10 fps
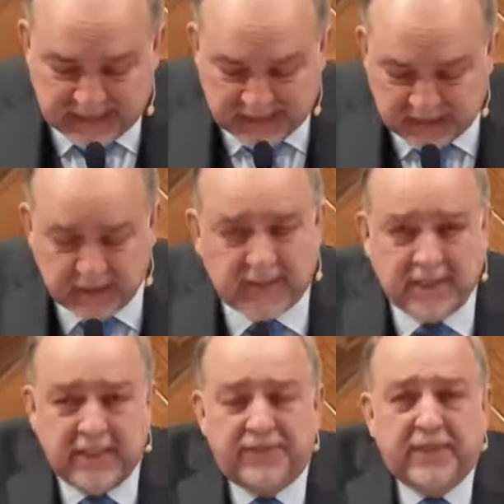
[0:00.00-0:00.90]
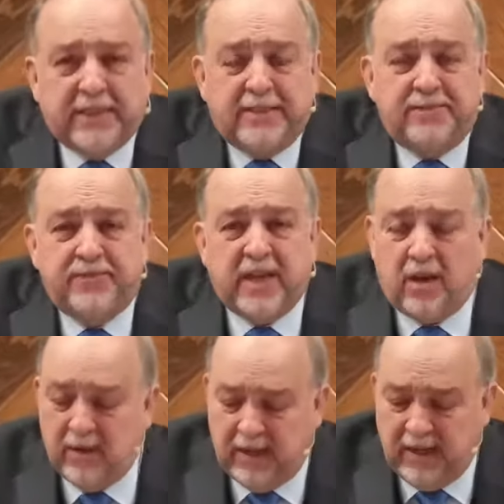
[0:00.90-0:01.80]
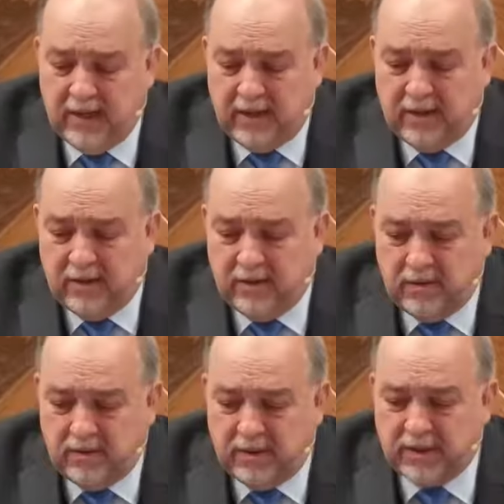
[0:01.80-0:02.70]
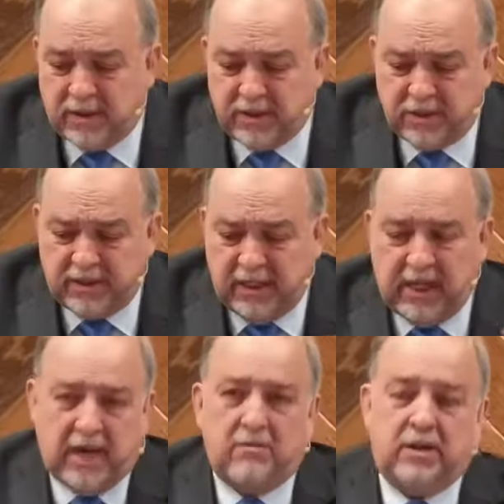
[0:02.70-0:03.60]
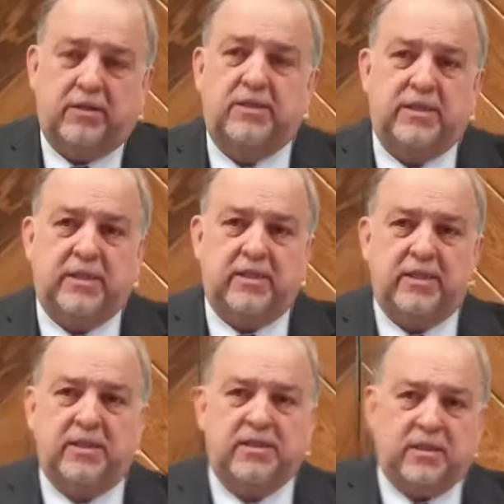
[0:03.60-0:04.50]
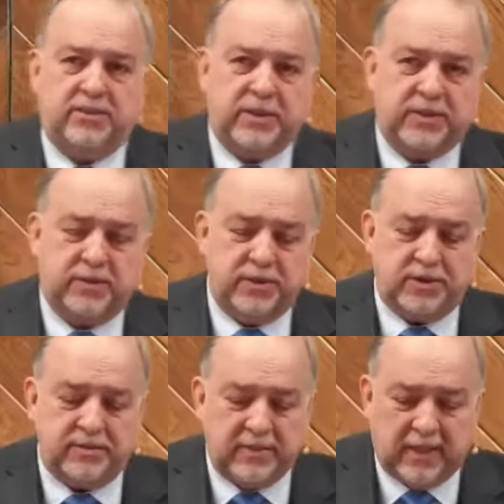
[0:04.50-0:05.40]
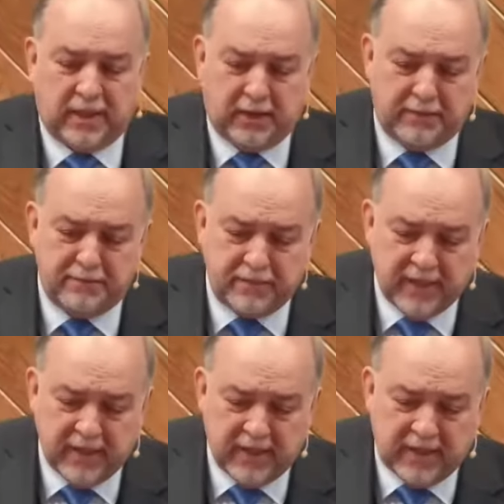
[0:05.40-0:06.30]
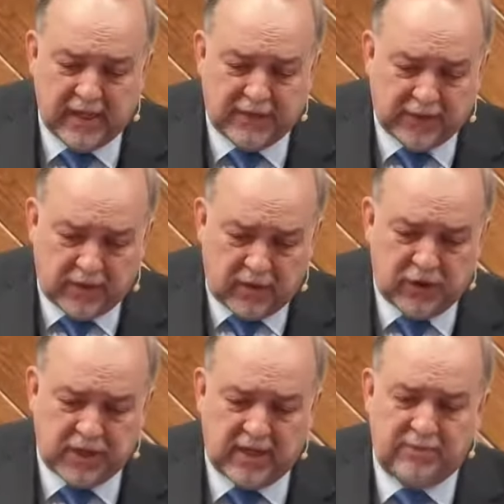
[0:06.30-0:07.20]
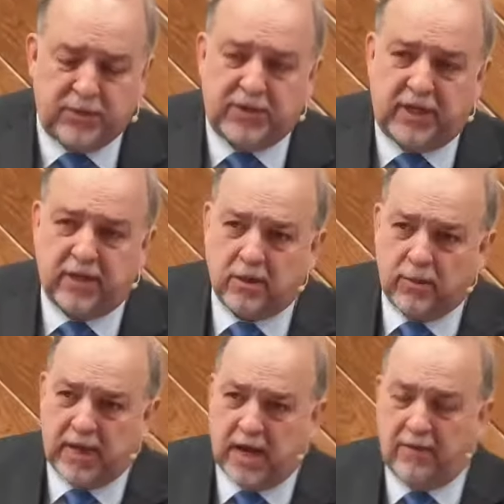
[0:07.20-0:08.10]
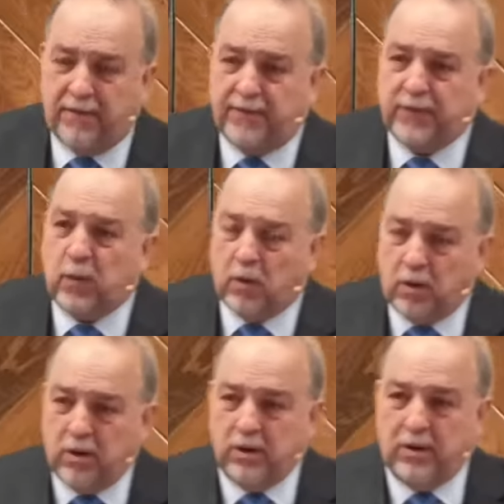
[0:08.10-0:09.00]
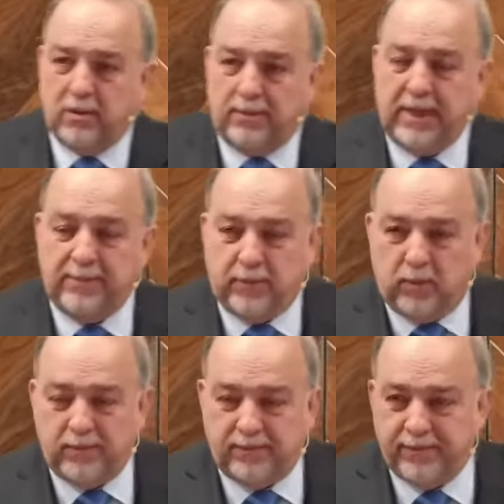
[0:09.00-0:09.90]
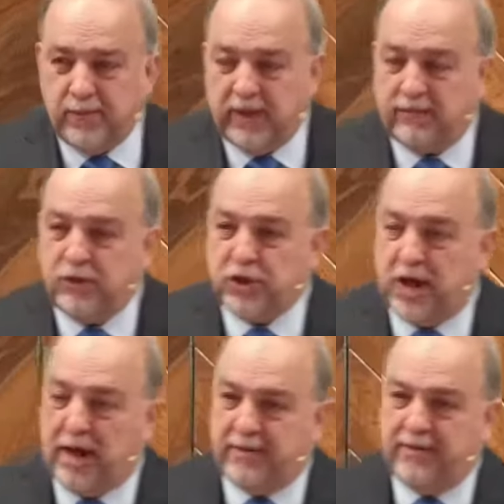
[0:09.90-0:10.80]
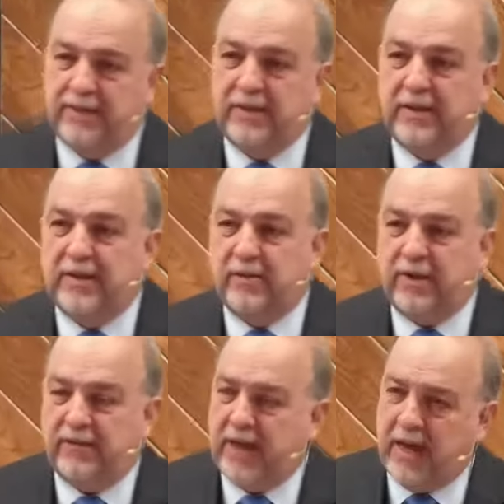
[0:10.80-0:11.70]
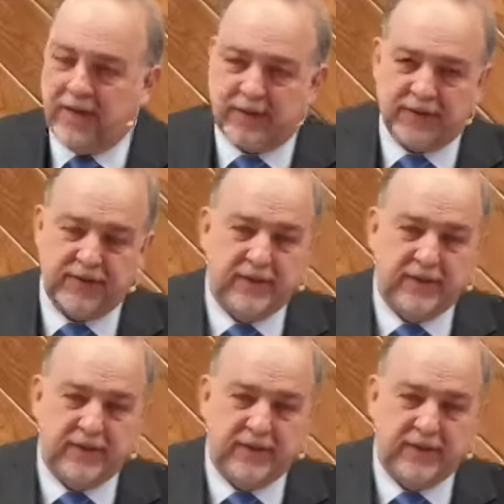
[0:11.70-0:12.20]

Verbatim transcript: So it's significant. Now, there's interesting characters in these epistles. Um, in 3 John, in particular, we have four people we have John, we have Gaius,